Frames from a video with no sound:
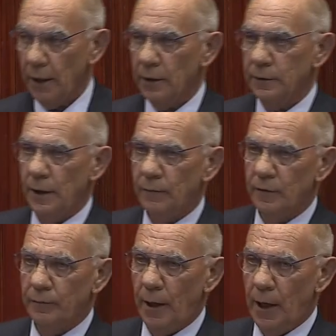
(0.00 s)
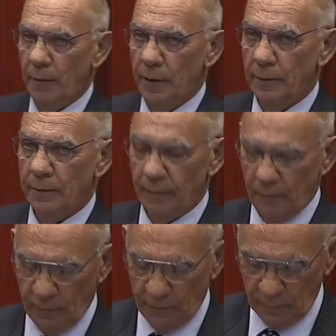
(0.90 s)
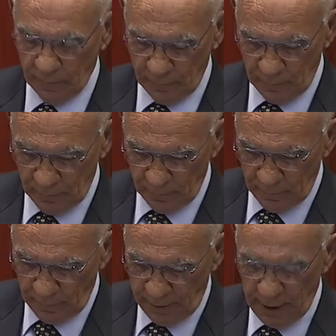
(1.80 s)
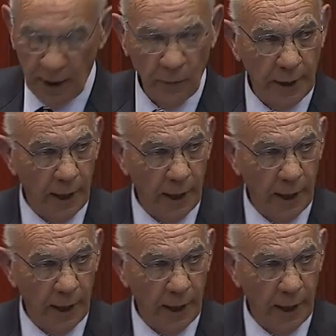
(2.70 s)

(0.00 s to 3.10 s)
a contempt of Parliament. Yet here we